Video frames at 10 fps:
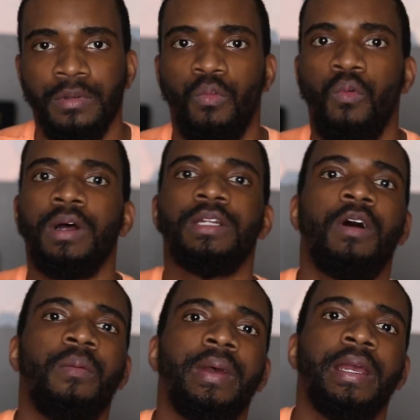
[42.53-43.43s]
What do
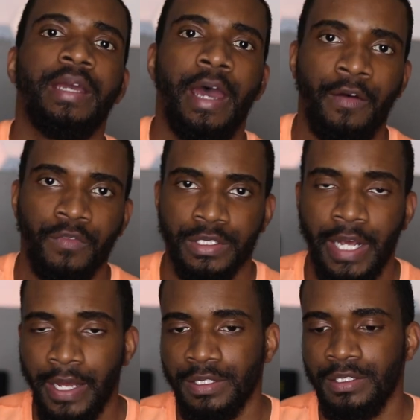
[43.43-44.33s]
I make after
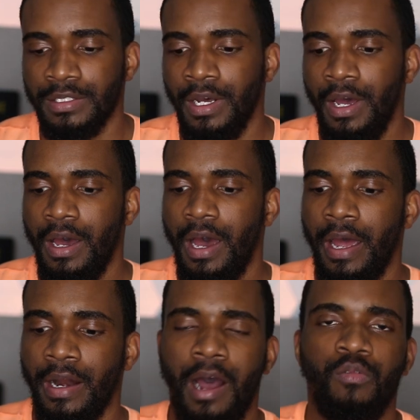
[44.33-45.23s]
taxes?
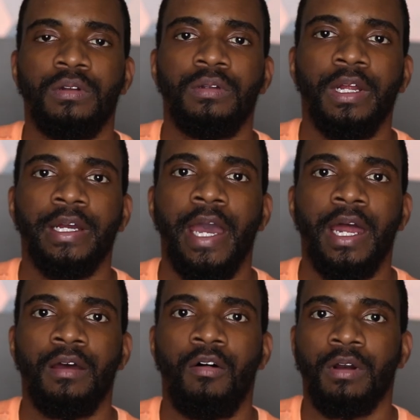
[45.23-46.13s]
And I would look
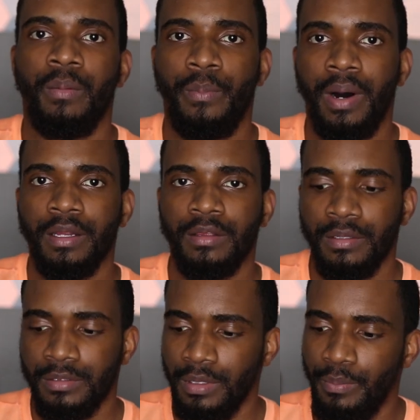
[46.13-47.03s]
at it on a month
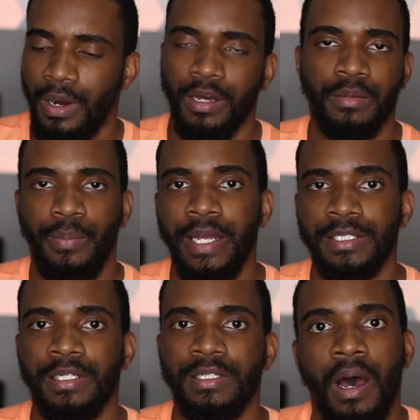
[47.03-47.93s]
to month
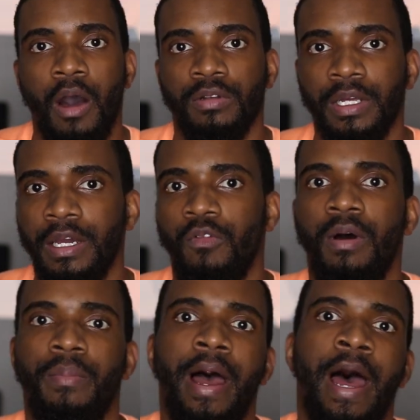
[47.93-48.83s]
basis. I would look at
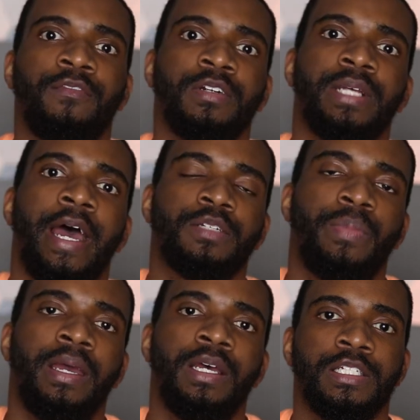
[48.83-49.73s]
what my after tax
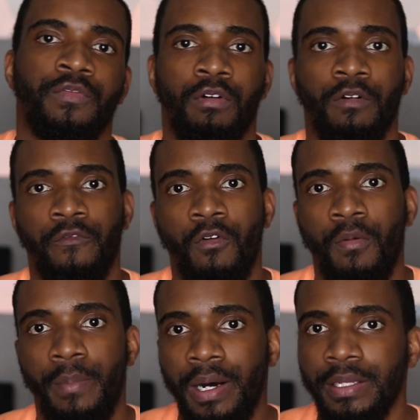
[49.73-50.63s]
pay is for a
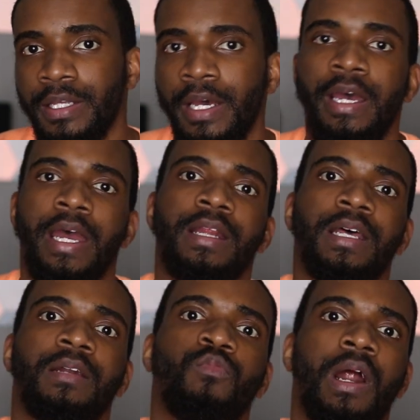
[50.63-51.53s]
full month, and
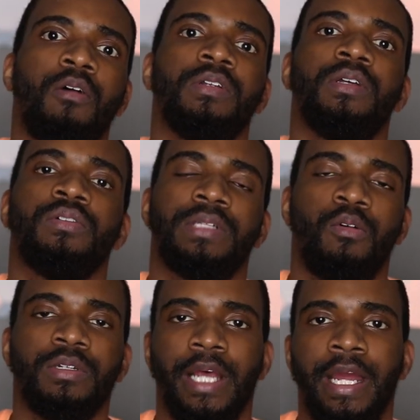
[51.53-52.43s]
then what I would do is I
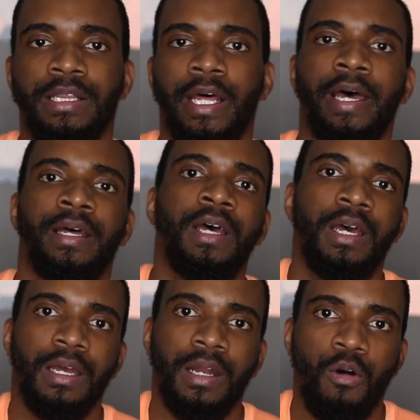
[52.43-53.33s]
would take that
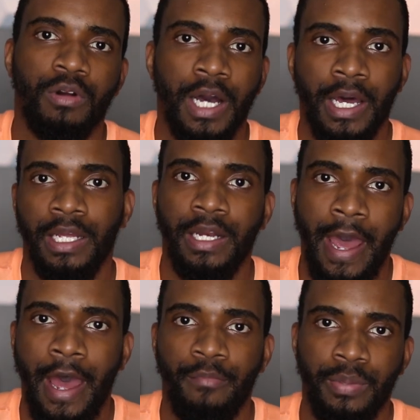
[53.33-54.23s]
and I would cut it in
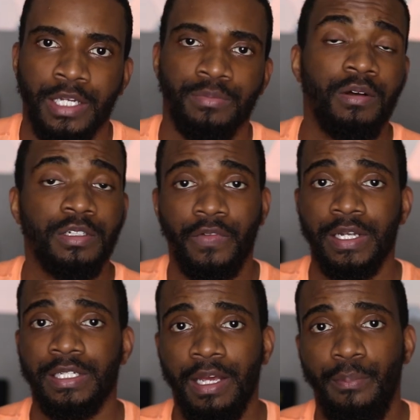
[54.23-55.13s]
half because most of
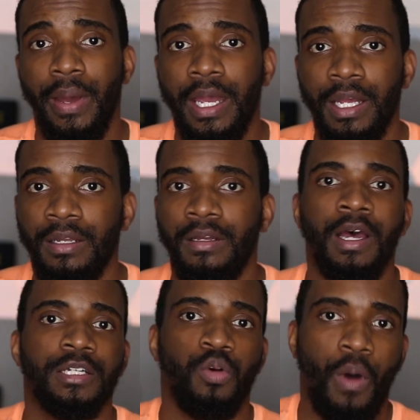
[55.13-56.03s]
us get paid
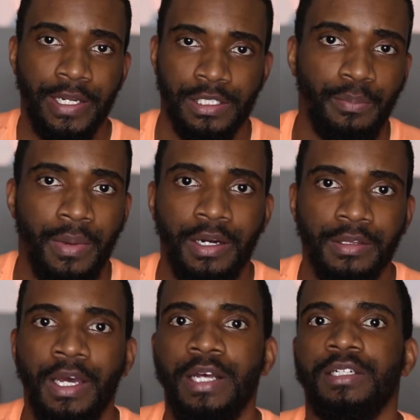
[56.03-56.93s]
twice a
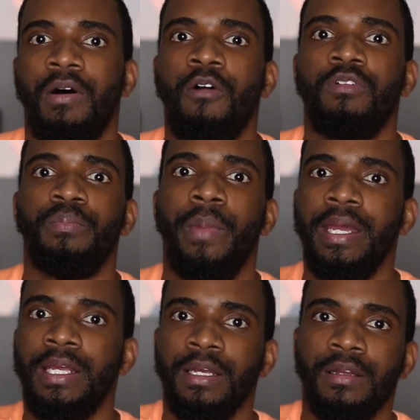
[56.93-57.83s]
month. So I would
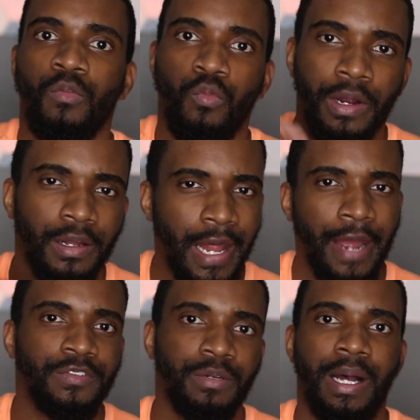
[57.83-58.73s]
make it real
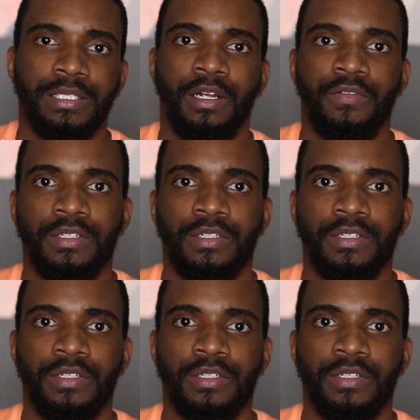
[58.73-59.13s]
life to myself.